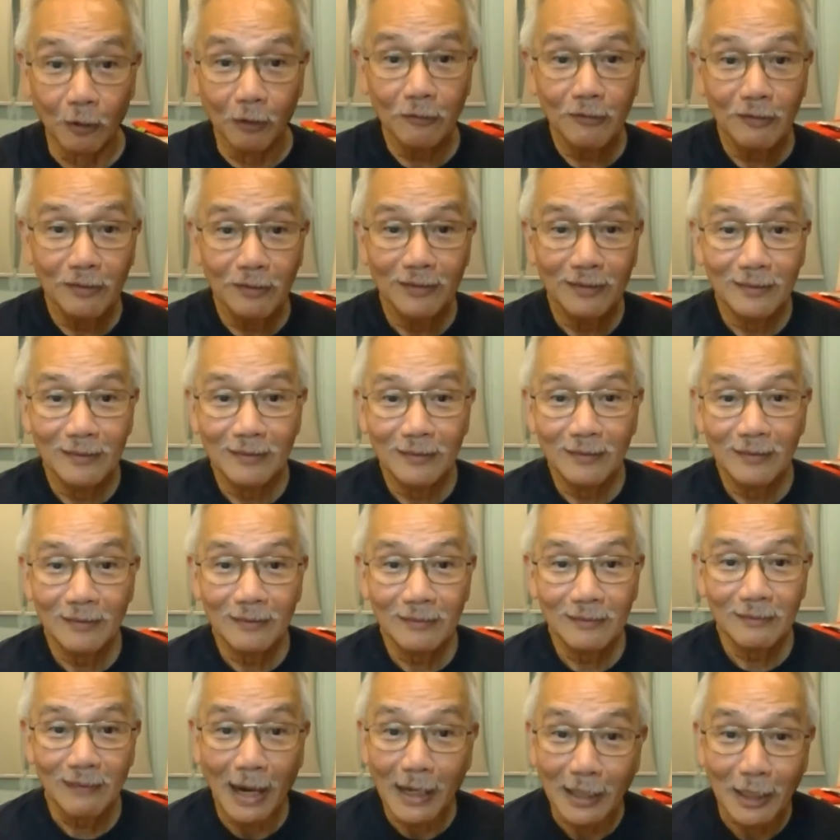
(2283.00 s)
Oh,
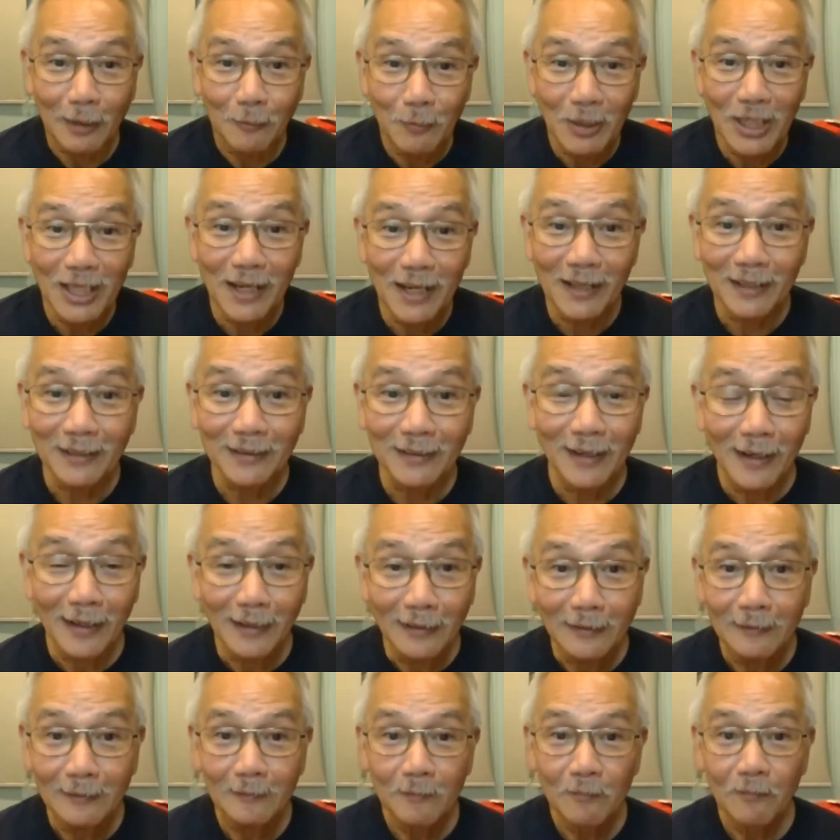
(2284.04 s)
I can be like
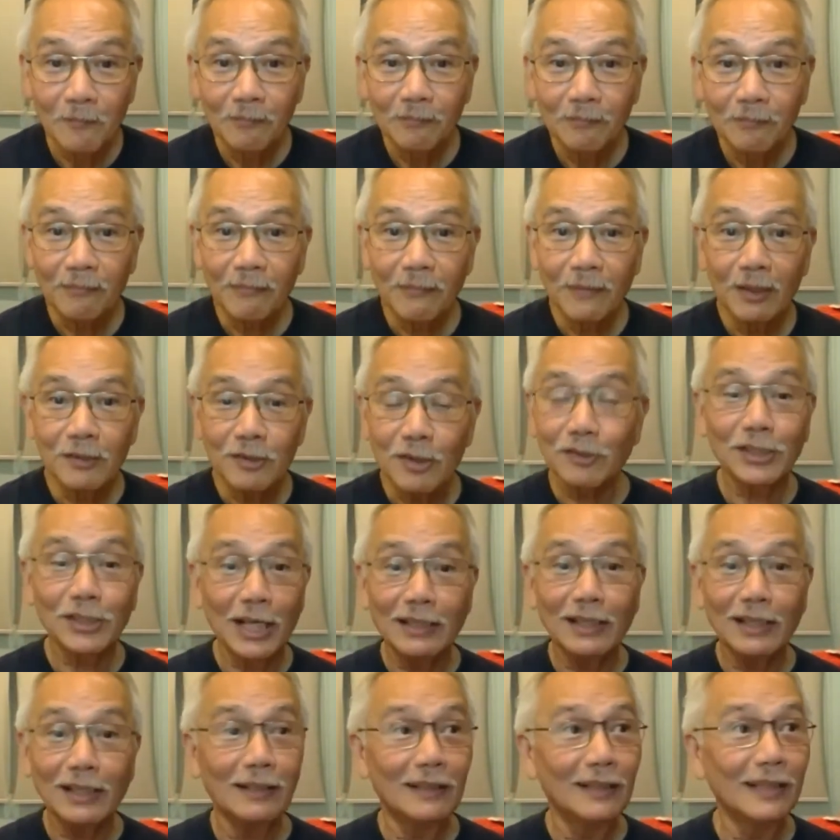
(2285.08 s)
God. So
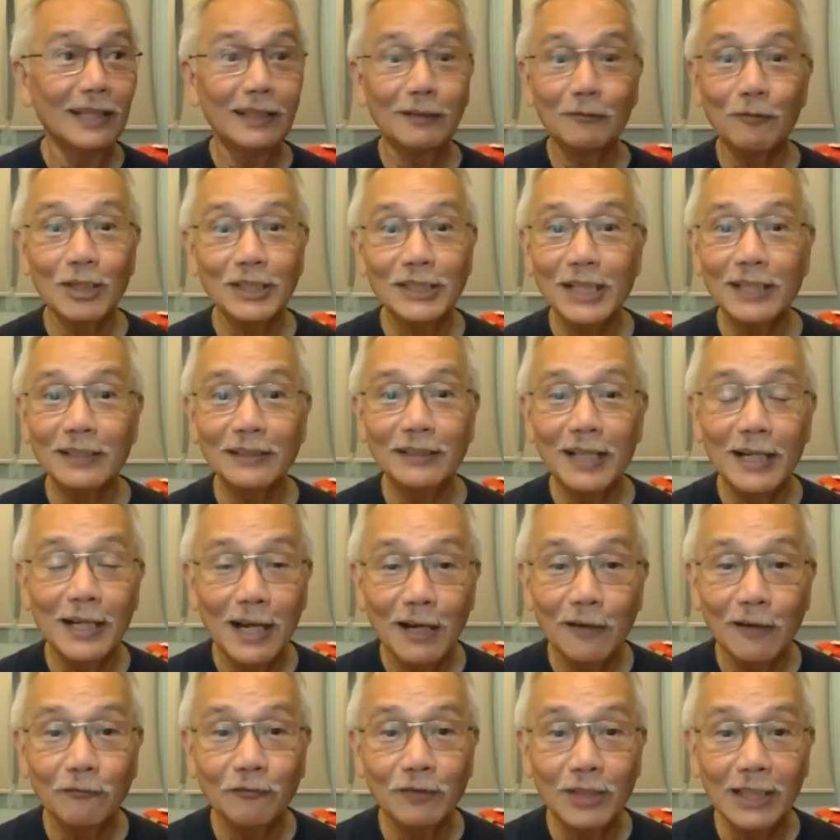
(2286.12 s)
suddenly it wasn't
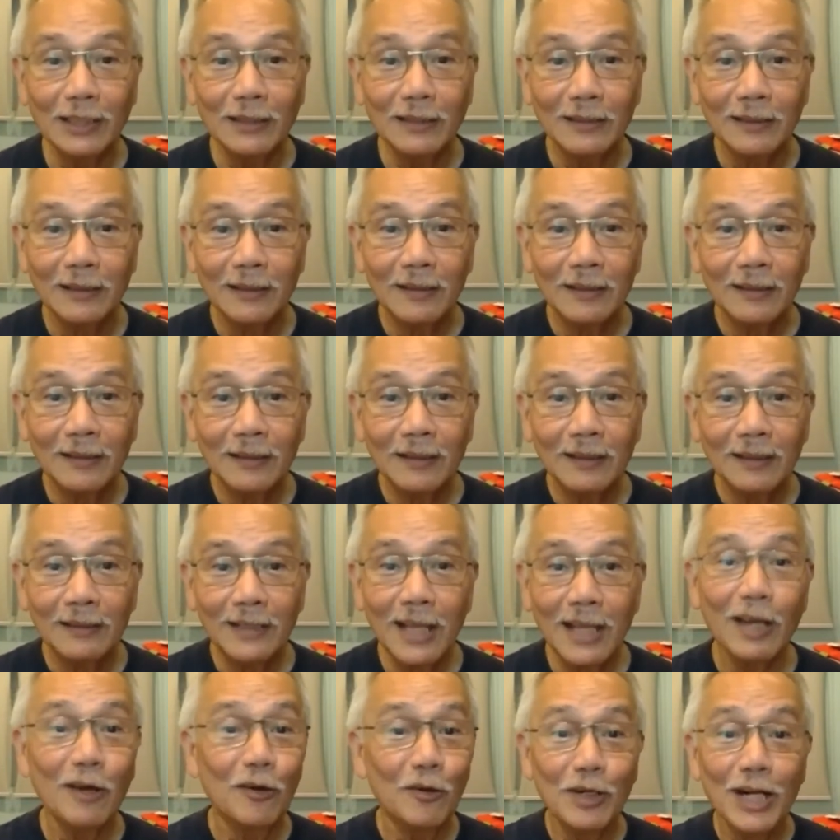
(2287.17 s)
enough that
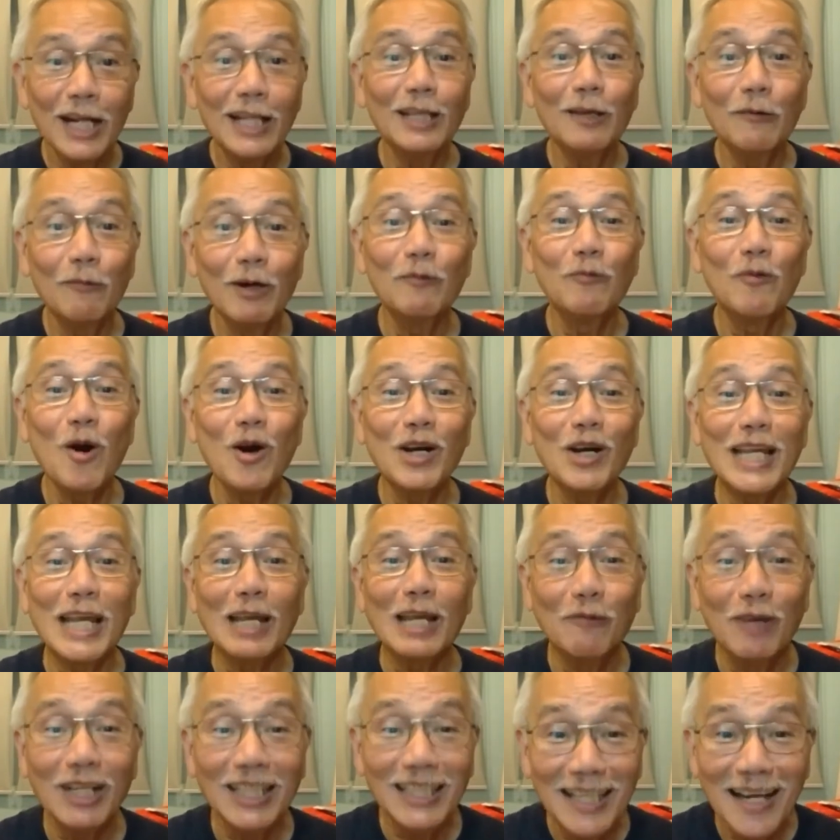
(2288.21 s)
they already were
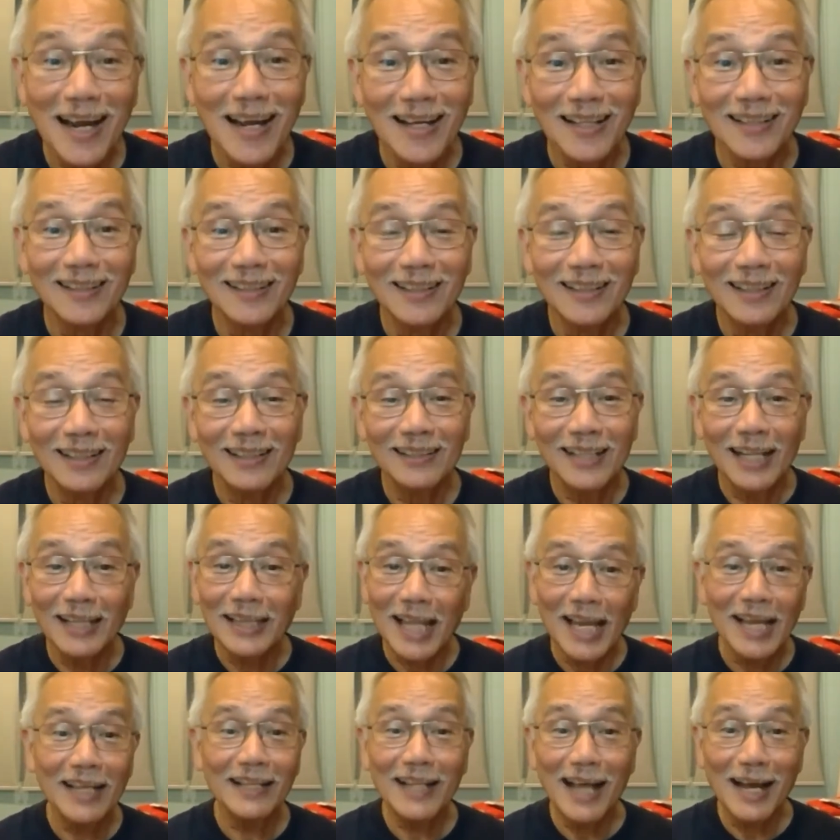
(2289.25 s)
walking with God,
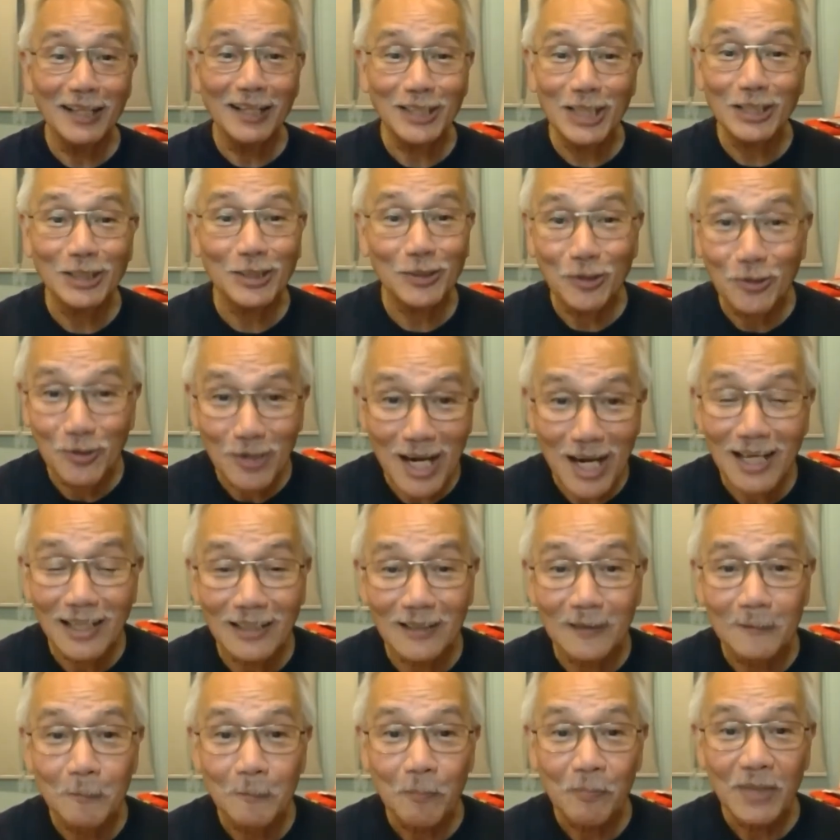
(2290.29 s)
that they had access to
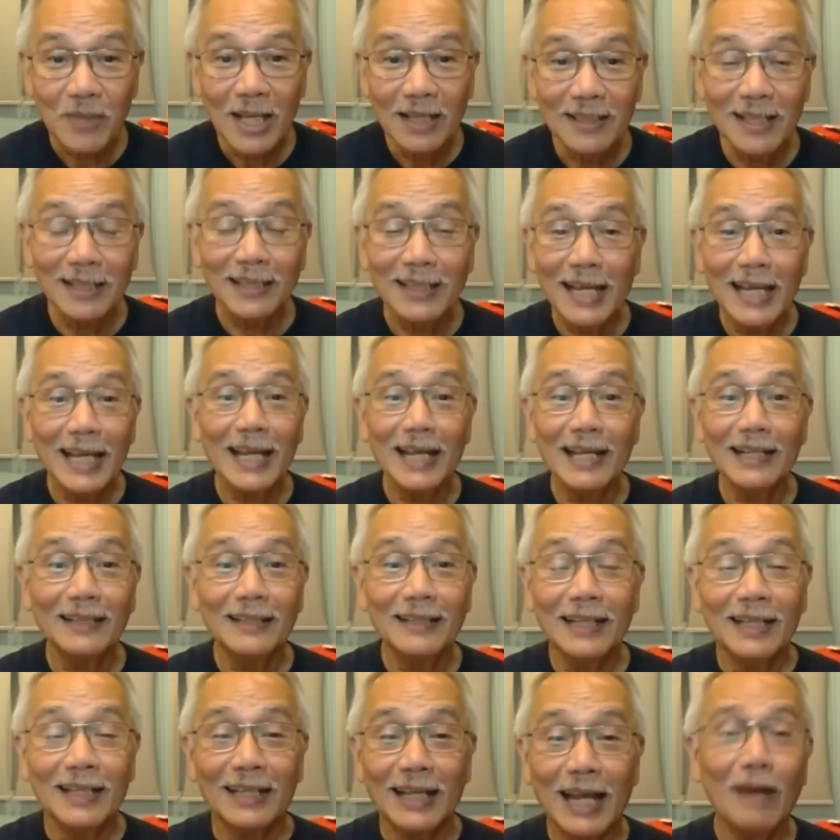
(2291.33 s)
God, that they
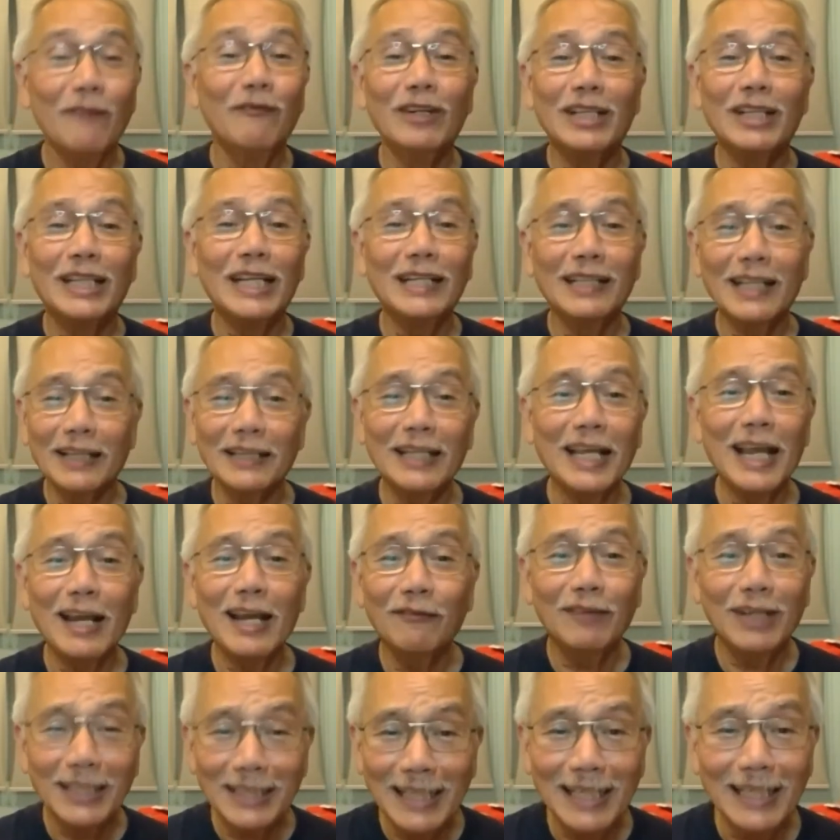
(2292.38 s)
had everything that
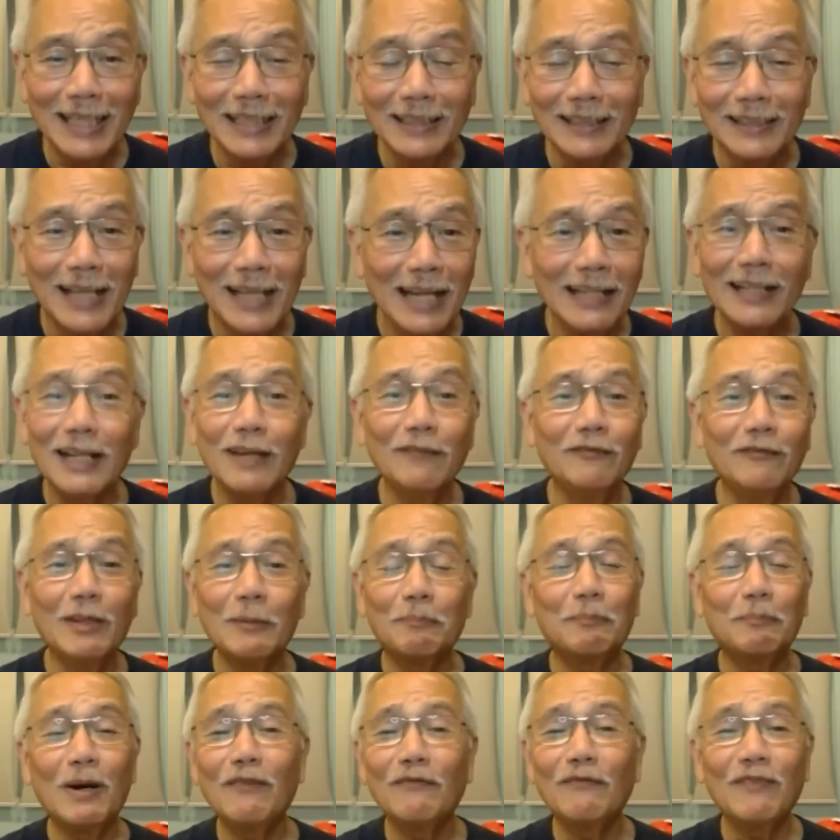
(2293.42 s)
they ever need. They lived
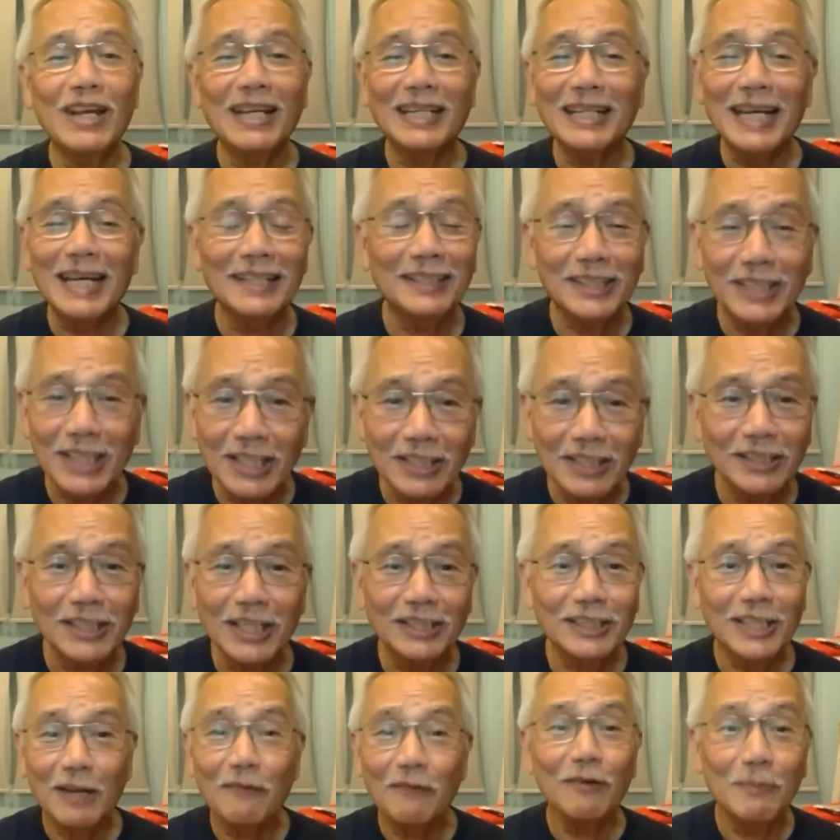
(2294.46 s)
a perfect
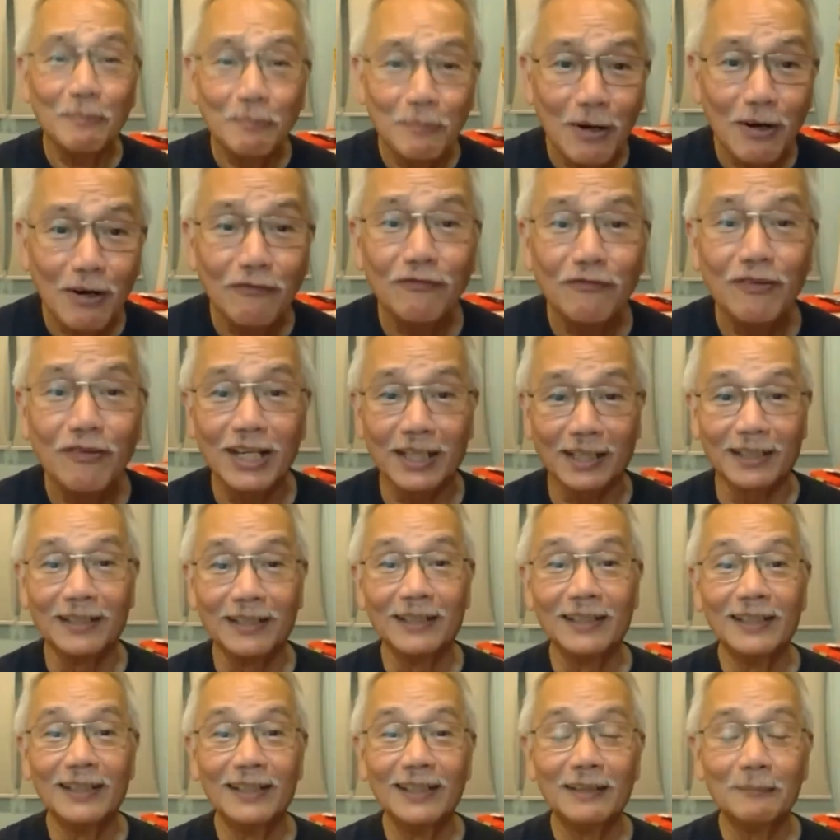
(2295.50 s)
existence. They were
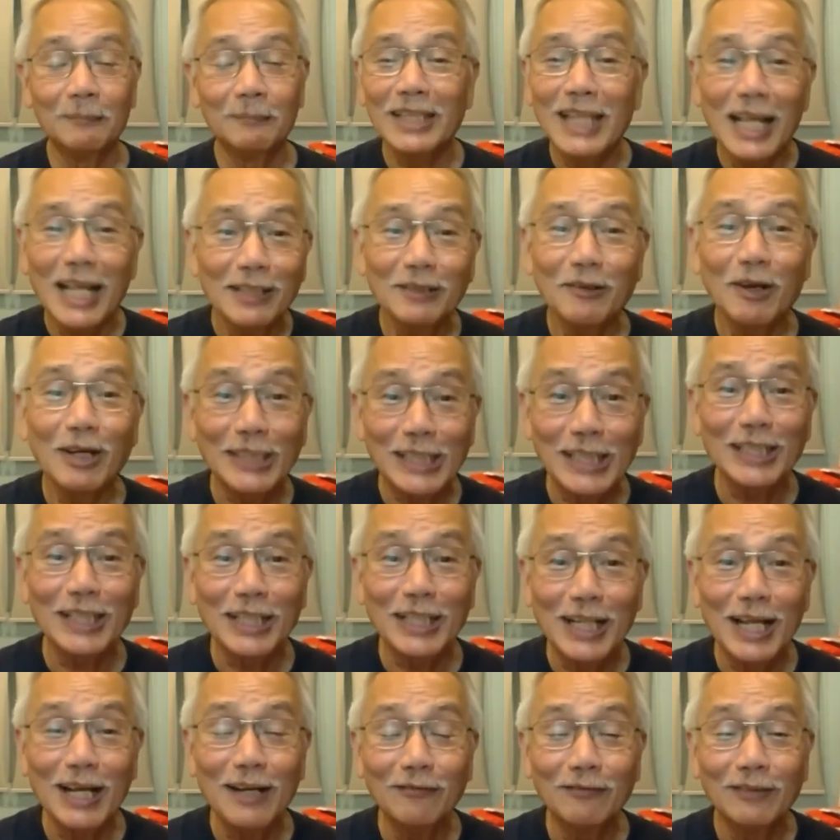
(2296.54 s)
perfect. But that
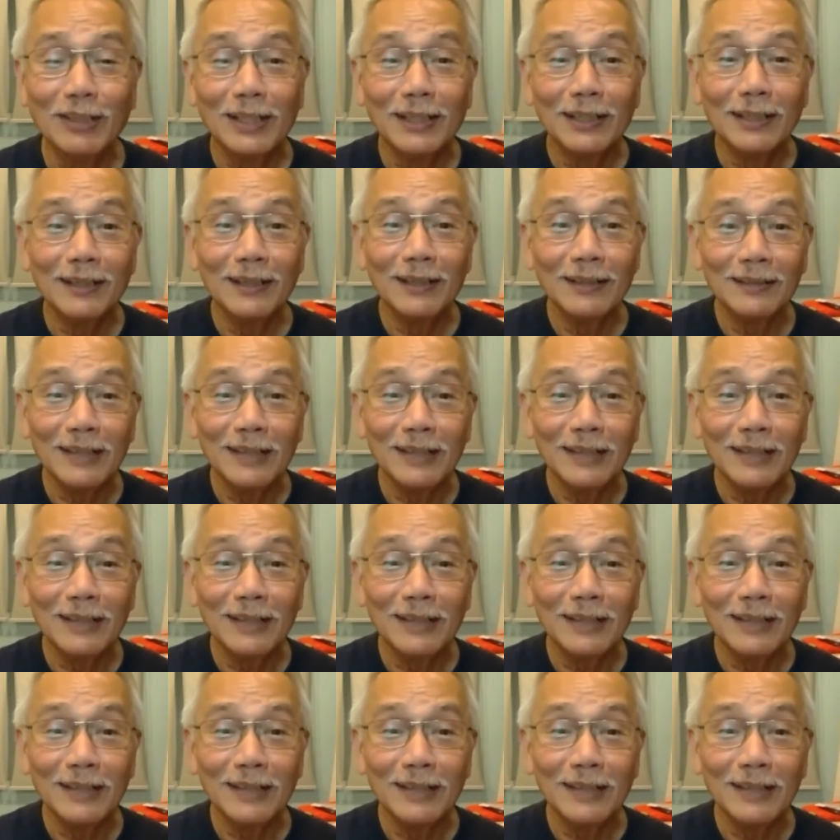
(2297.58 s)
wasn't enough.